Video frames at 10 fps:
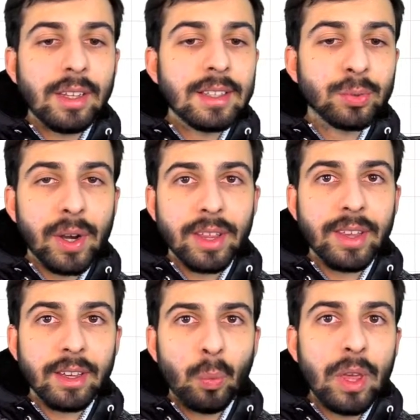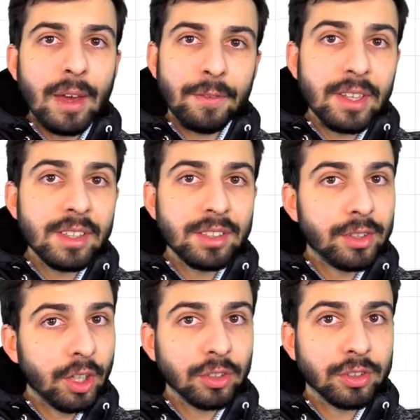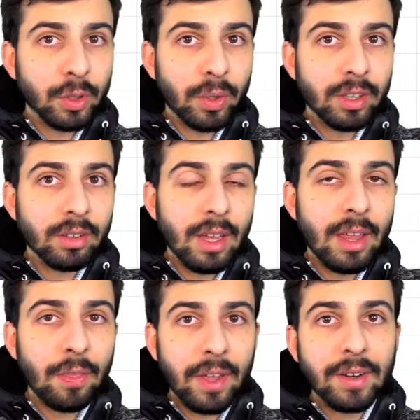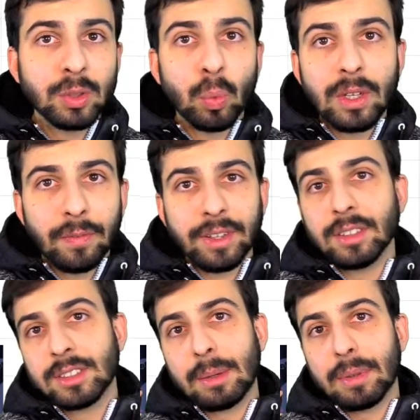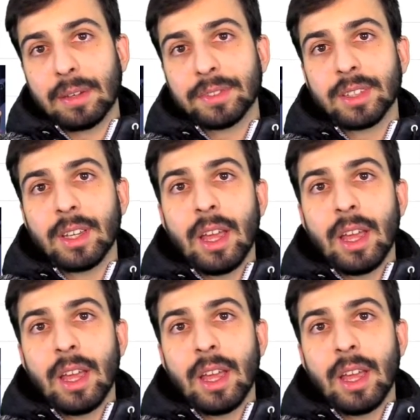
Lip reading: is ready now. We have finished John's token, and there is one final step left.